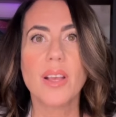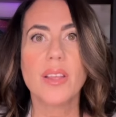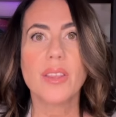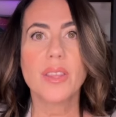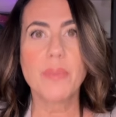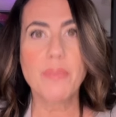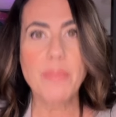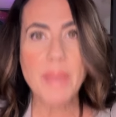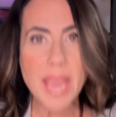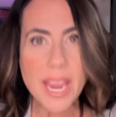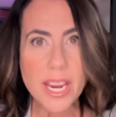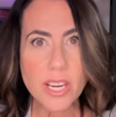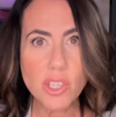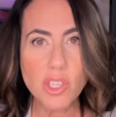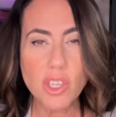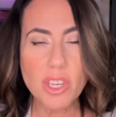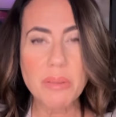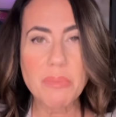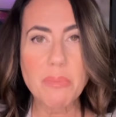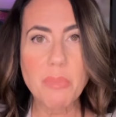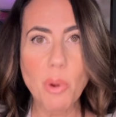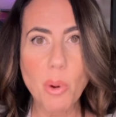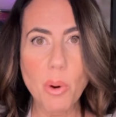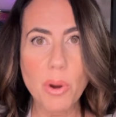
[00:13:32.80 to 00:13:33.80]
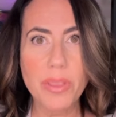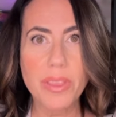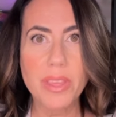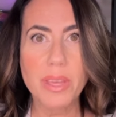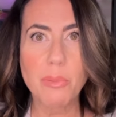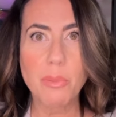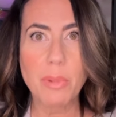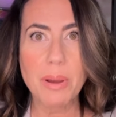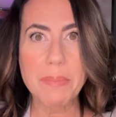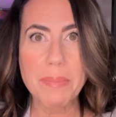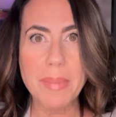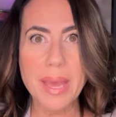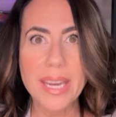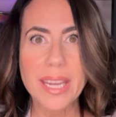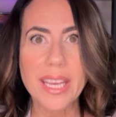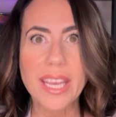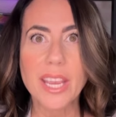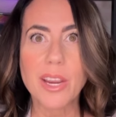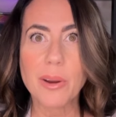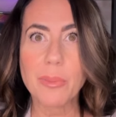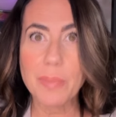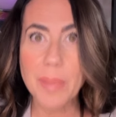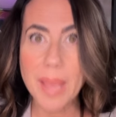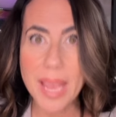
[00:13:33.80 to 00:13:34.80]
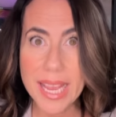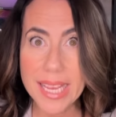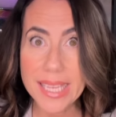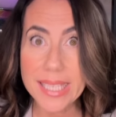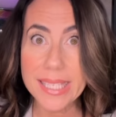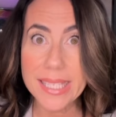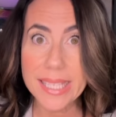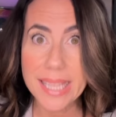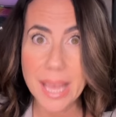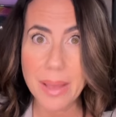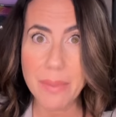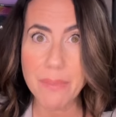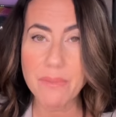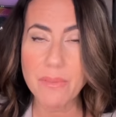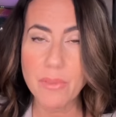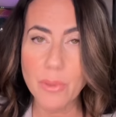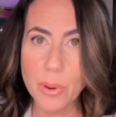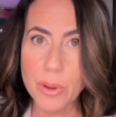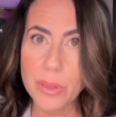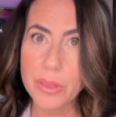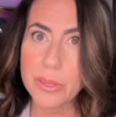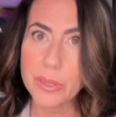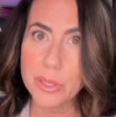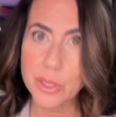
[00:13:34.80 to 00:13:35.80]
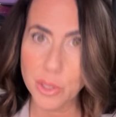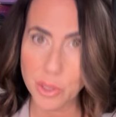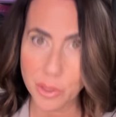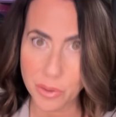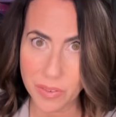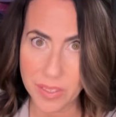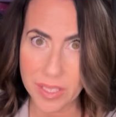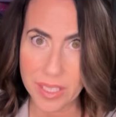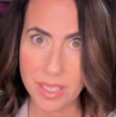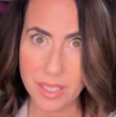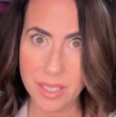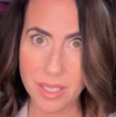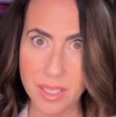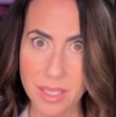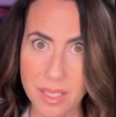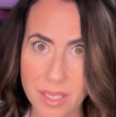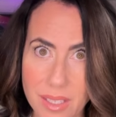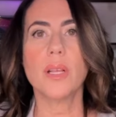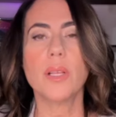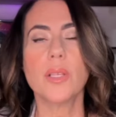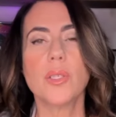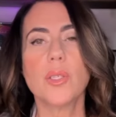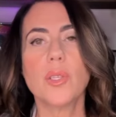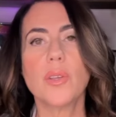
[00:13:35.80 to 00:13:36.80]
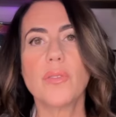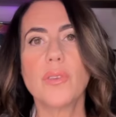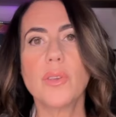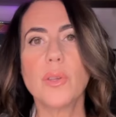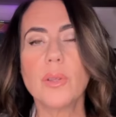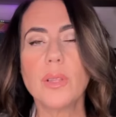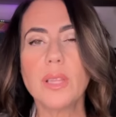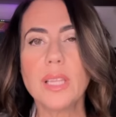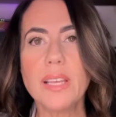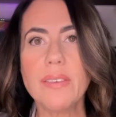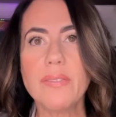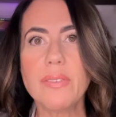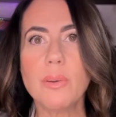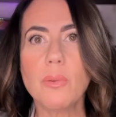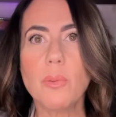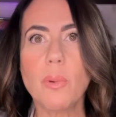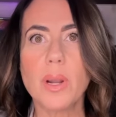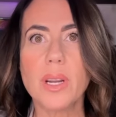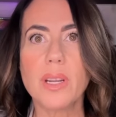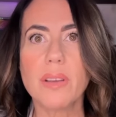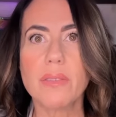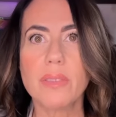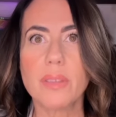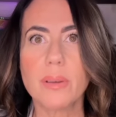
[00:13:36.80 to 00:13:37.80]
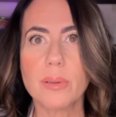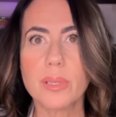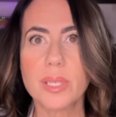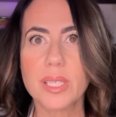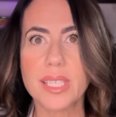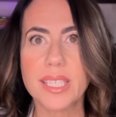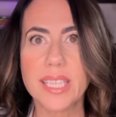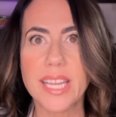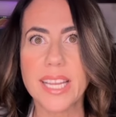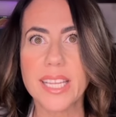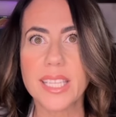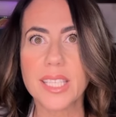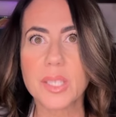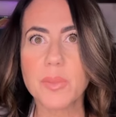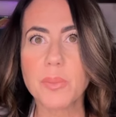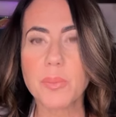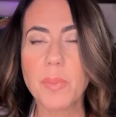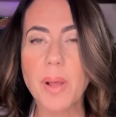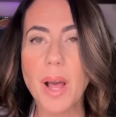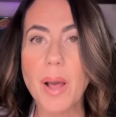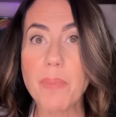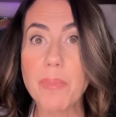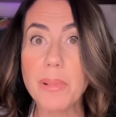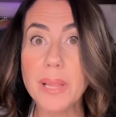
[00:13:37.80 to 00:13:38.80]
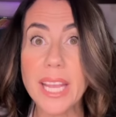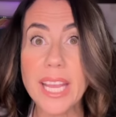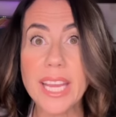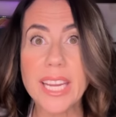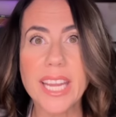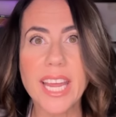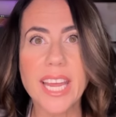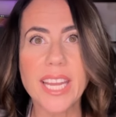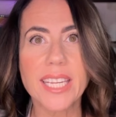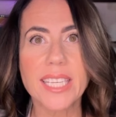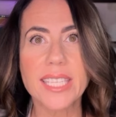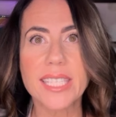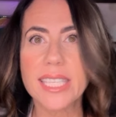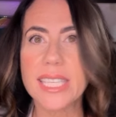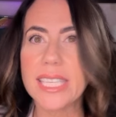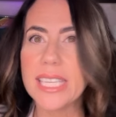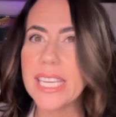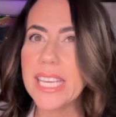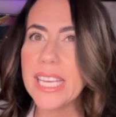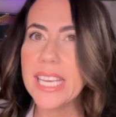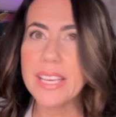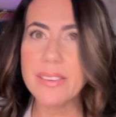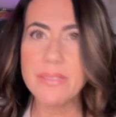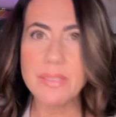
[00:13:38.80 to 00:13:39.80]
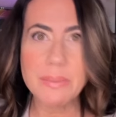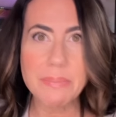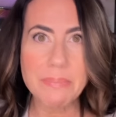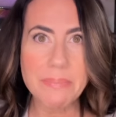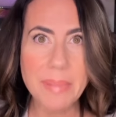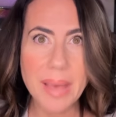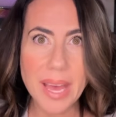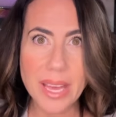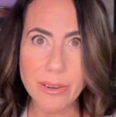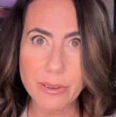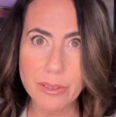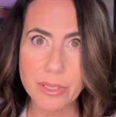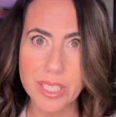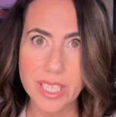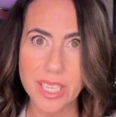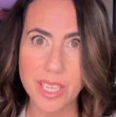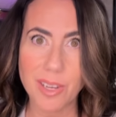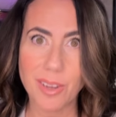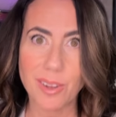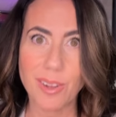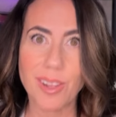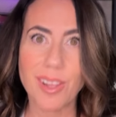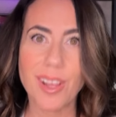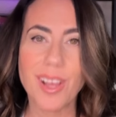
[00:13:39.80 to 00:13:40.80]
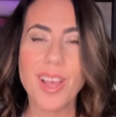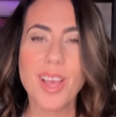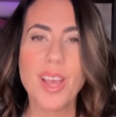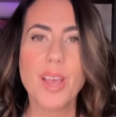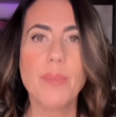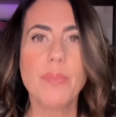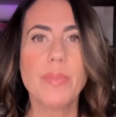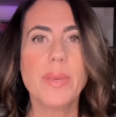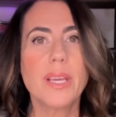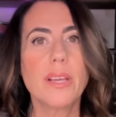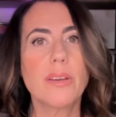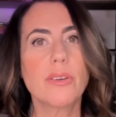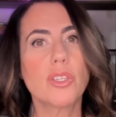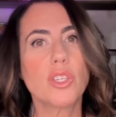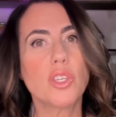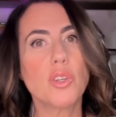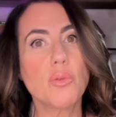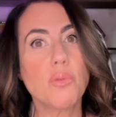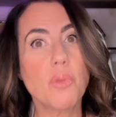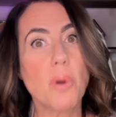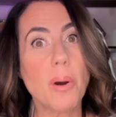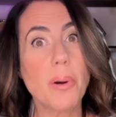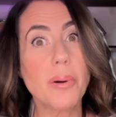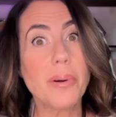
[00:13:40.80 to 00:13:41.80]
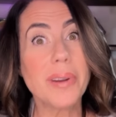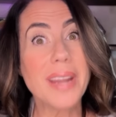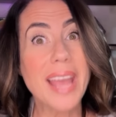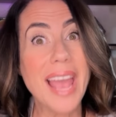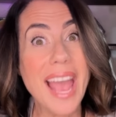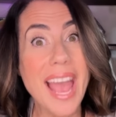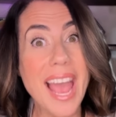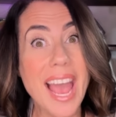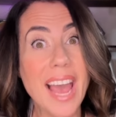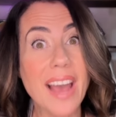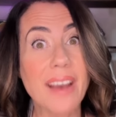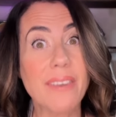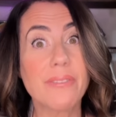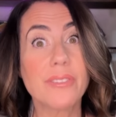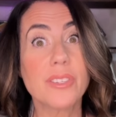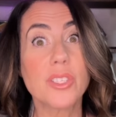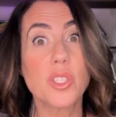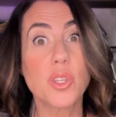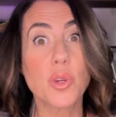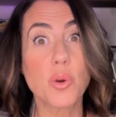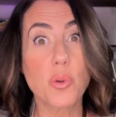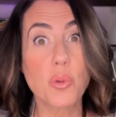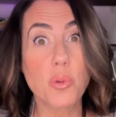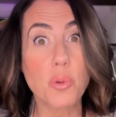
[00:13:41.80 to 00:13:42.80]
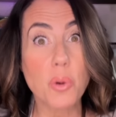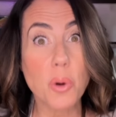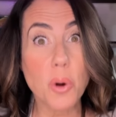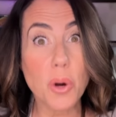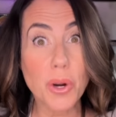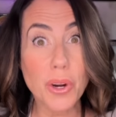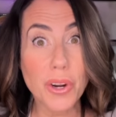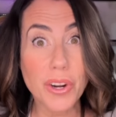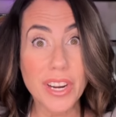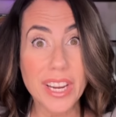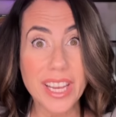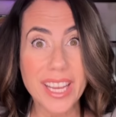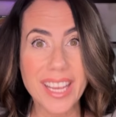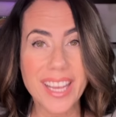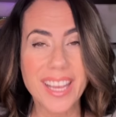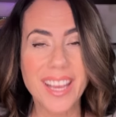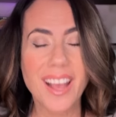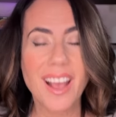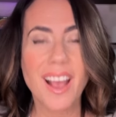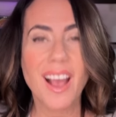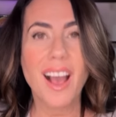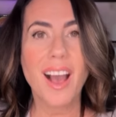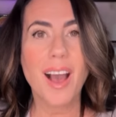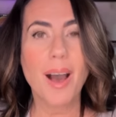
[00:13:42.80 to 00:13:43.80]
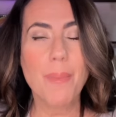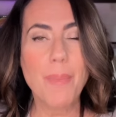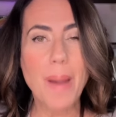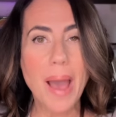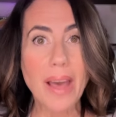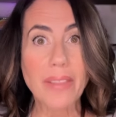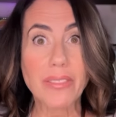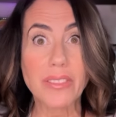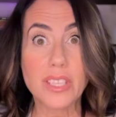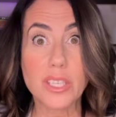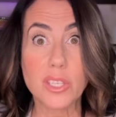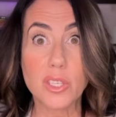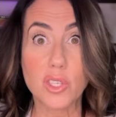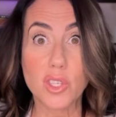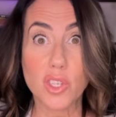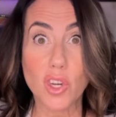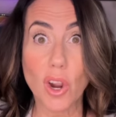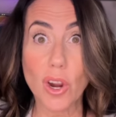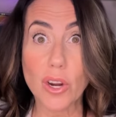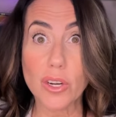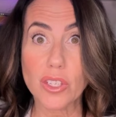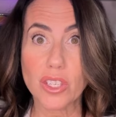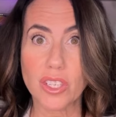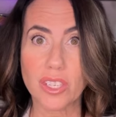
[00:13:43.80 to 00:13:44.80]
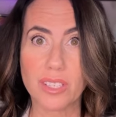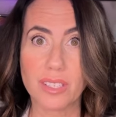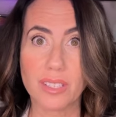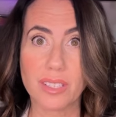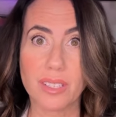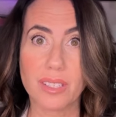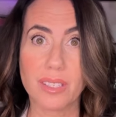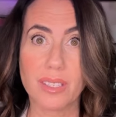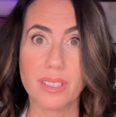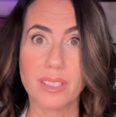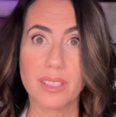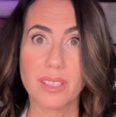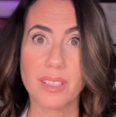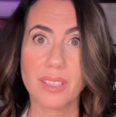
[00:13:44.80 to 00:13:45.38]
the patient more than what Medicare pays them for the service. So if you live in one of those states, a Plan N is an even better deal because you won't have to worry about these charges.